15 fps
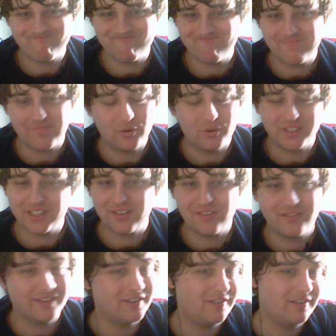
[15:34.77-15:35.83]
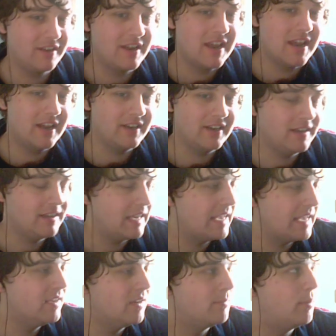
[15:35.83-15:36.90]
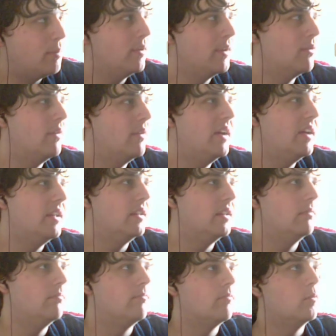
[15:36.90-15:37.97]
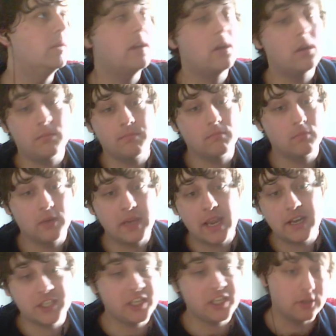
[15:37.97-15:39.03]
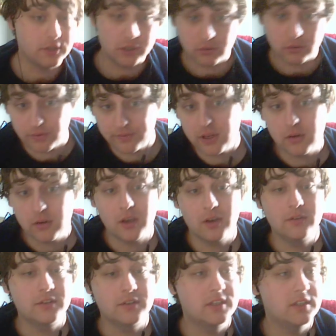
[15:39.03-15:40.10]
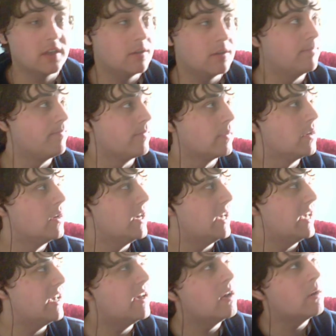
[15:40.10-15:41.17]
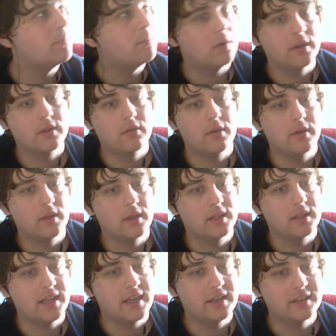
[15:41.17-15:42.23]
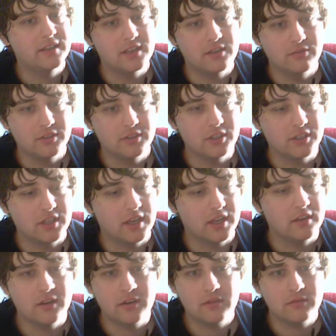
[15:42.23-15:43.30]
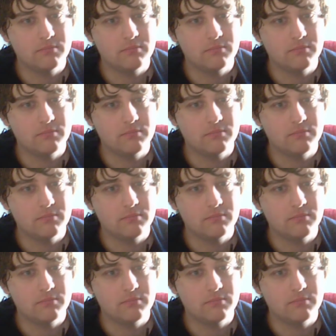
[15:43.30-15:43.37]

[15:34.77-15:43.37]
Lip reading: what's going on. And it hit a point where we actually got 2 review codes, so it hit a point where the editor was just like, you're not